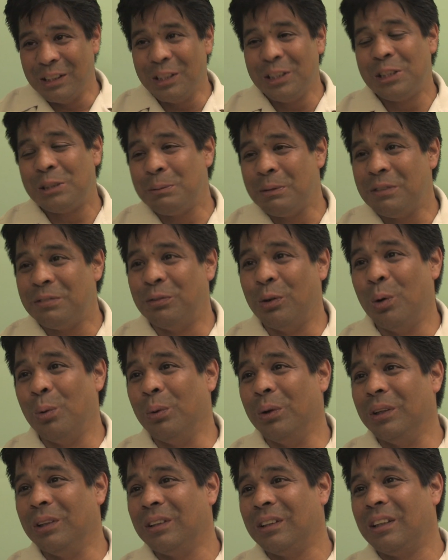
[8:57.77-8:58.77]
nudged me
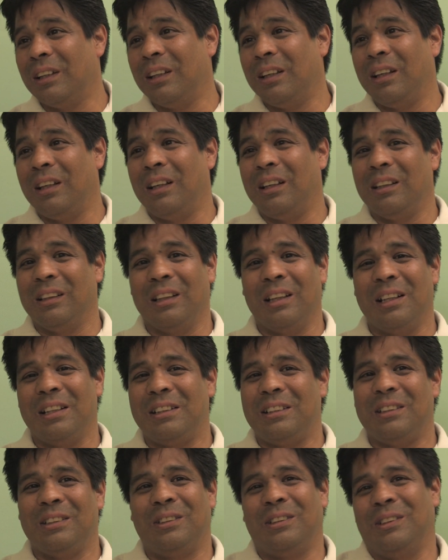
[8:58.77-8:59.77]
forward,
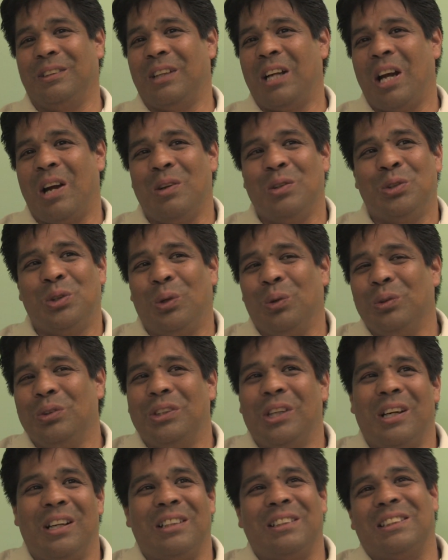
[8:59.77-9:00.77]
like your household
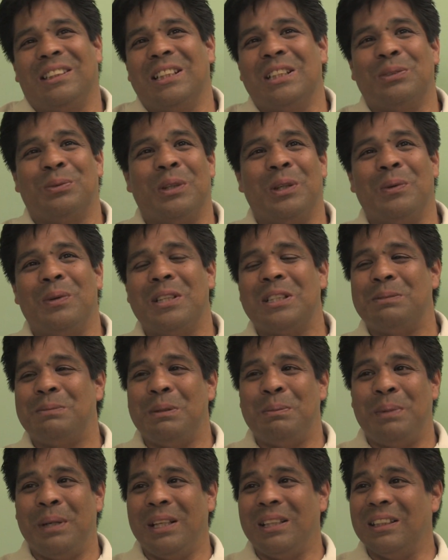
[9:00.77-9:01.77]
dog does when he wants to
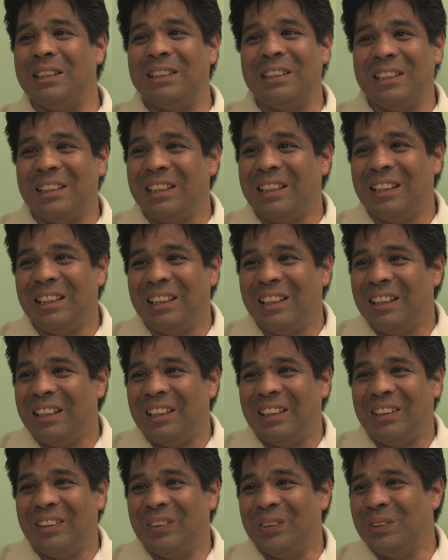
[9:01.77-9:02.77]
be petted,
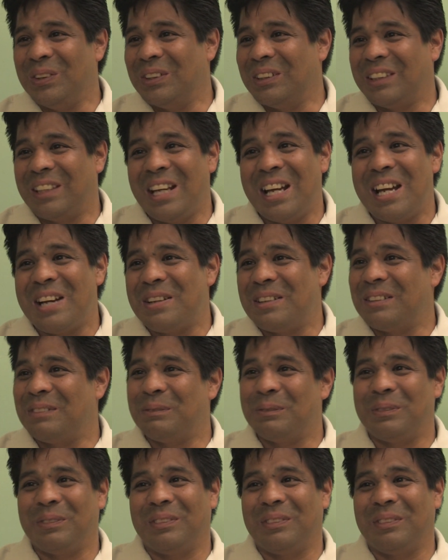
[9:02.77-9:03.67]
or your cat,